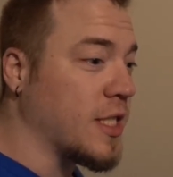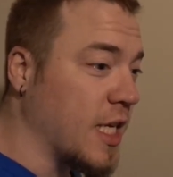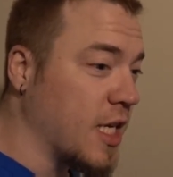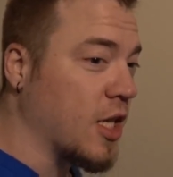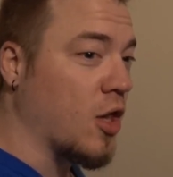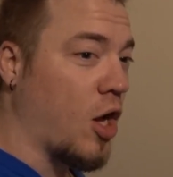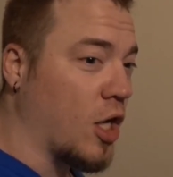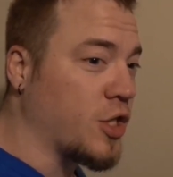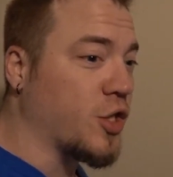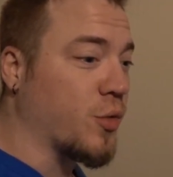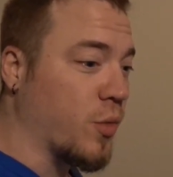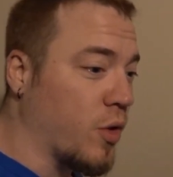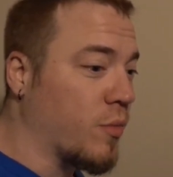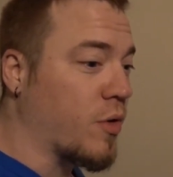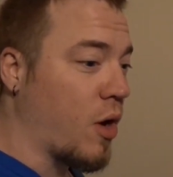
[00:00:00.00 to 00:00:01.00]
is in the laundry
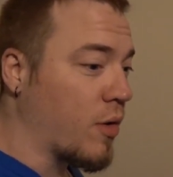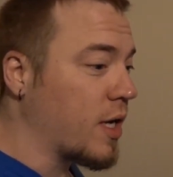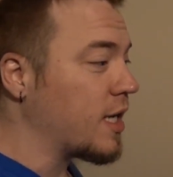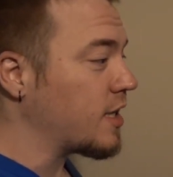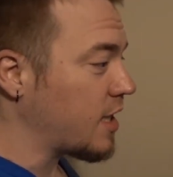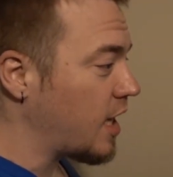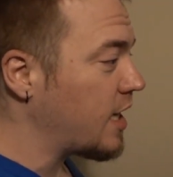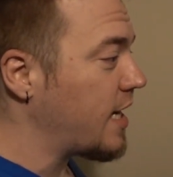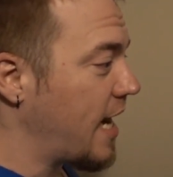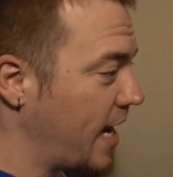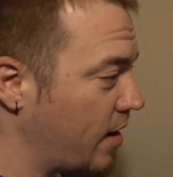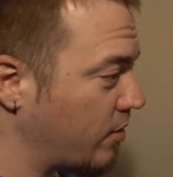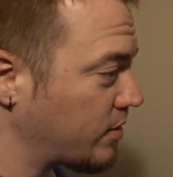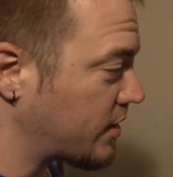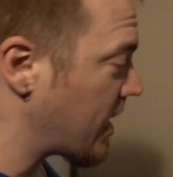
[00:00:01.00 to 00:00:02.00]
room, go get it done
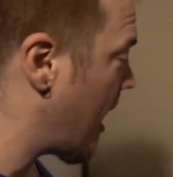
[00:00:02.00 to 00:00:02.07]
now. It's